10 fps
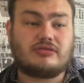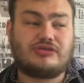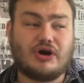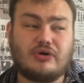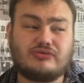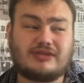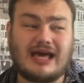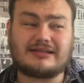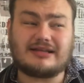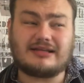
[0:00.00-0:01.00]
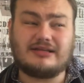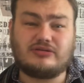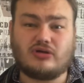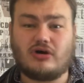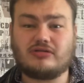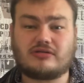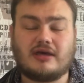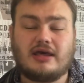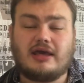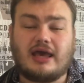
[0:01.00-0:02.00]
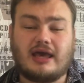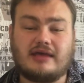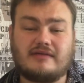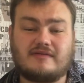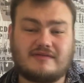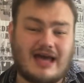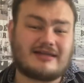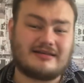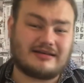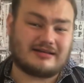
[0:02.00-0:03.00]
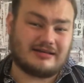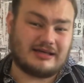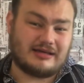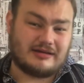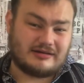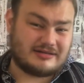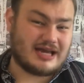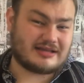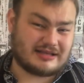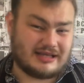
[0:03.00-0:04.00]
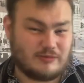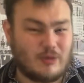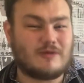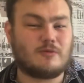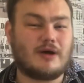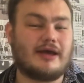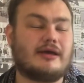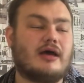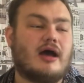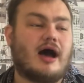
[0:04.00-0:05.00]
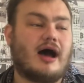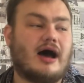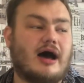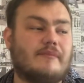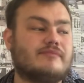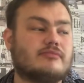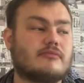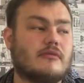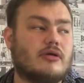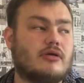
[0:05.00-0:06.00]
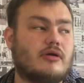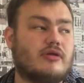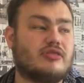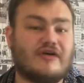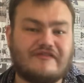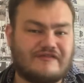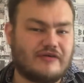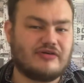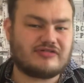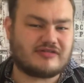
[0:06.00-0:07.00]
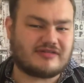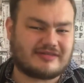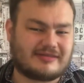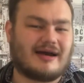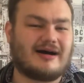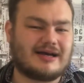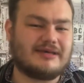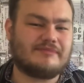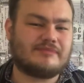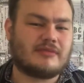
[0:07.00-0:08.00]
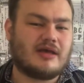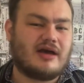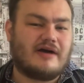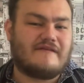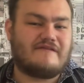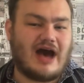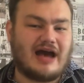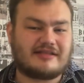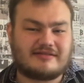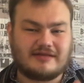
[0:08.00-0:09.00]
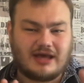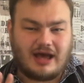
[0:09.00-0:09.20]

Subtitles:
though technically not, is technically in one way the first time that